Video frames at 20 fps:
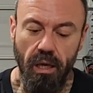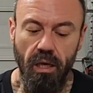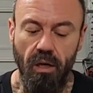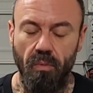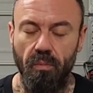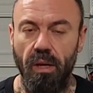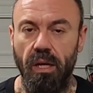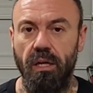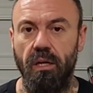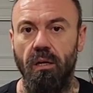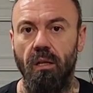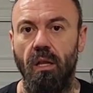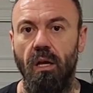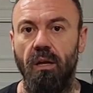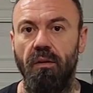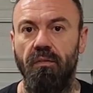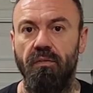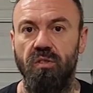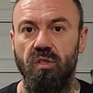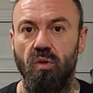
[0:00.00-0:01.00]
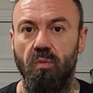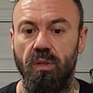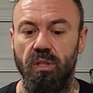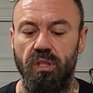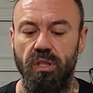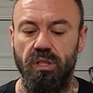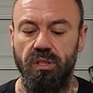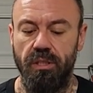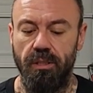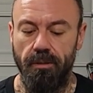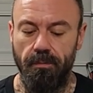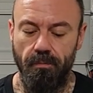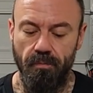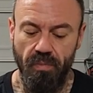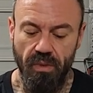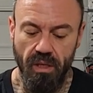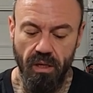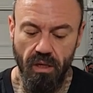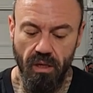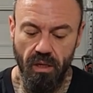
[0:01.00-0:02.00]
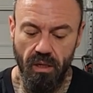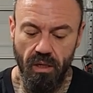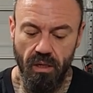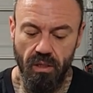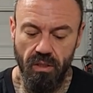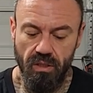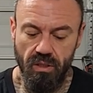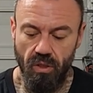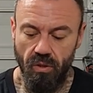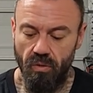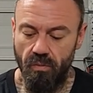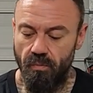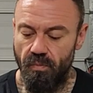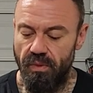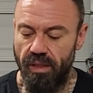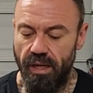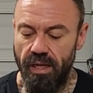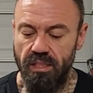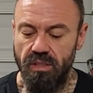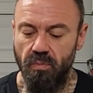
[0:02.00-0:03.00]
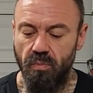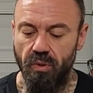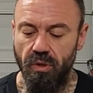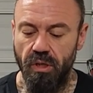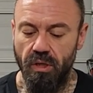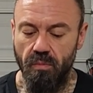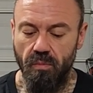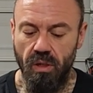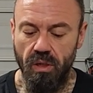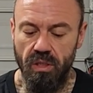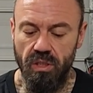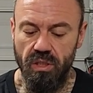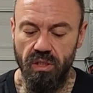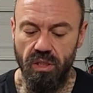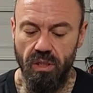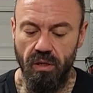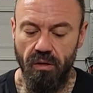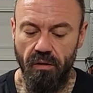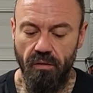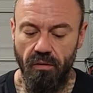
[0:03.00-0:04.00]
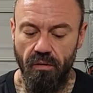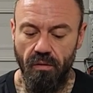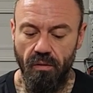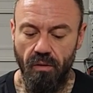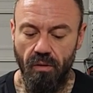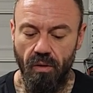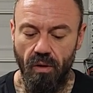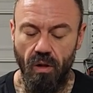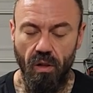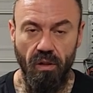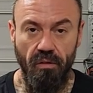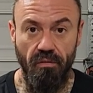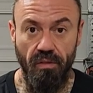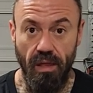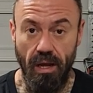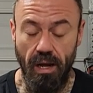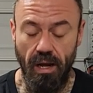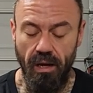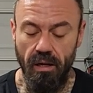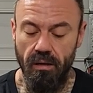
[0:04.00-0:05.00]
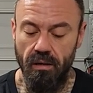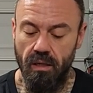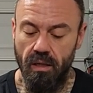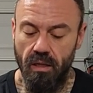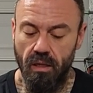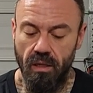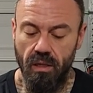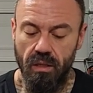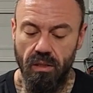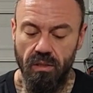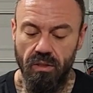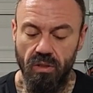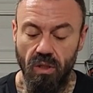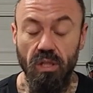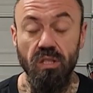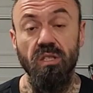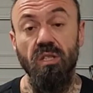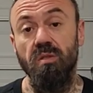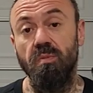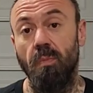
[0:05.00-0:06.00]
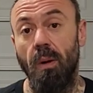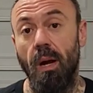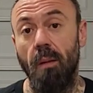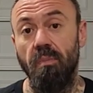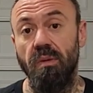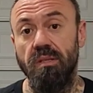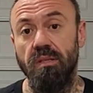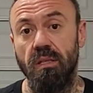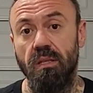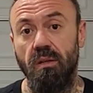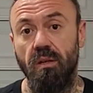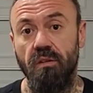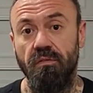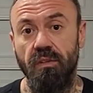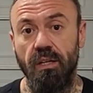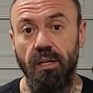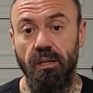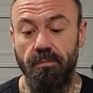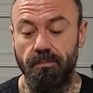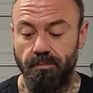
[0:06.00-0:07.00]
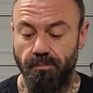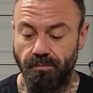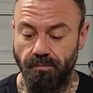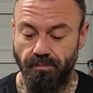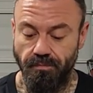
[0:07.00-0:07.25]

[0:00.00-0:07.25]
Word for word: It'll make your life so much easier. So that's pretty much all of that. So let's just pop this thing off now.